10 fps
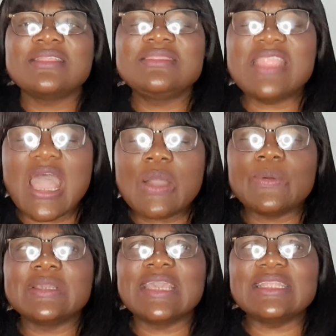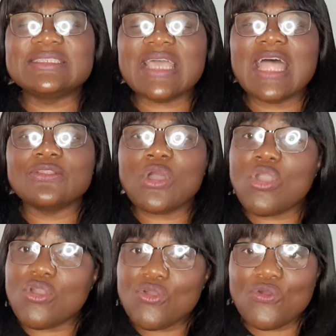Now get an
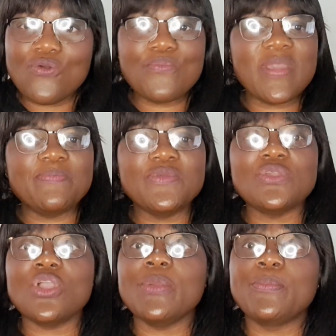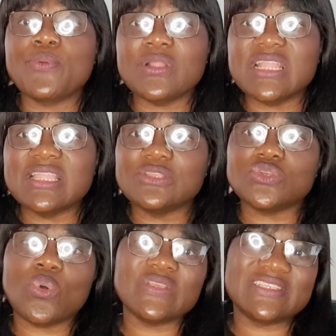uncle, maybe a brother
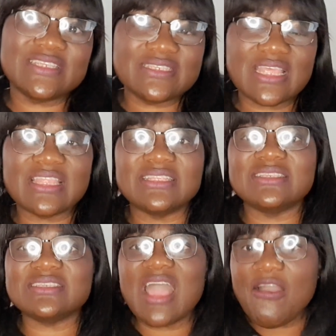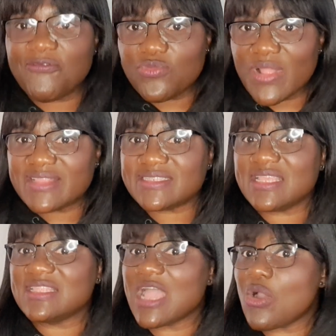that, or a sister that is affluent
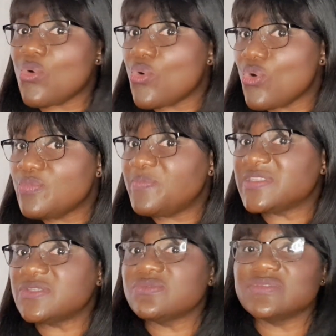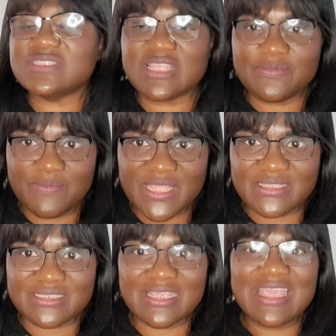in her own personal
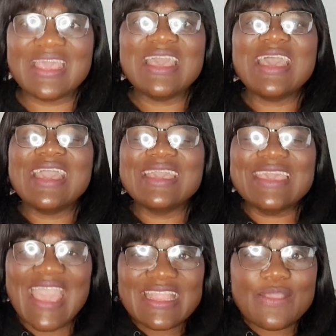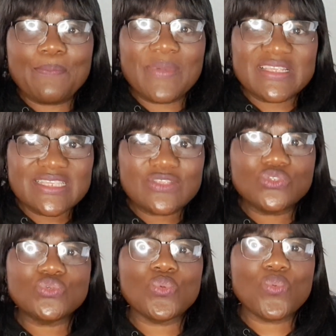statement. Get the
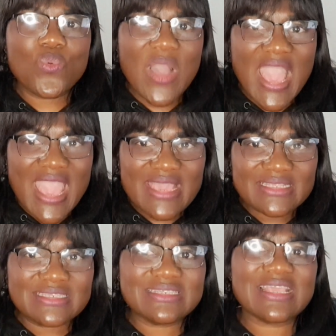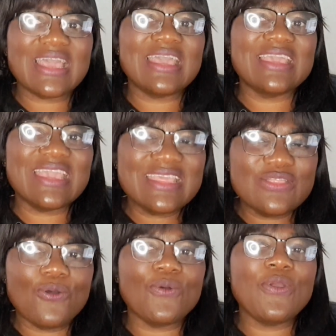person to write, you
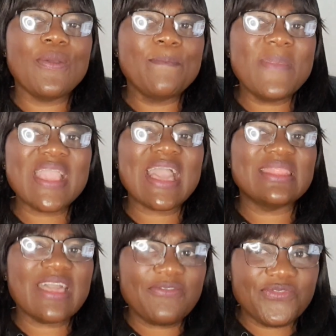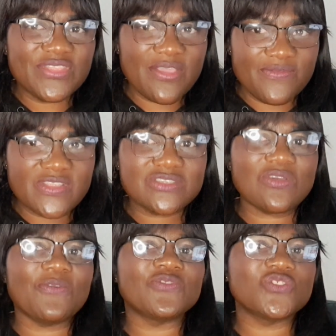know, make an affidavit
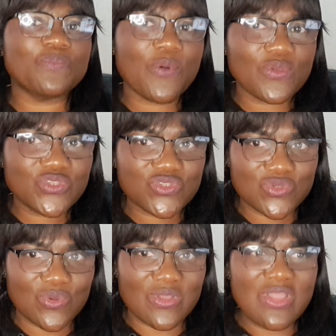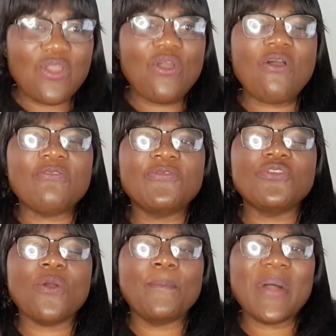of sponsor of
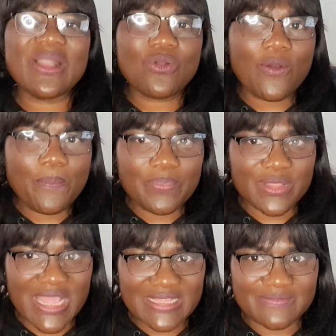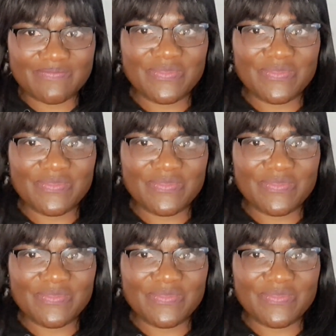your backup plan.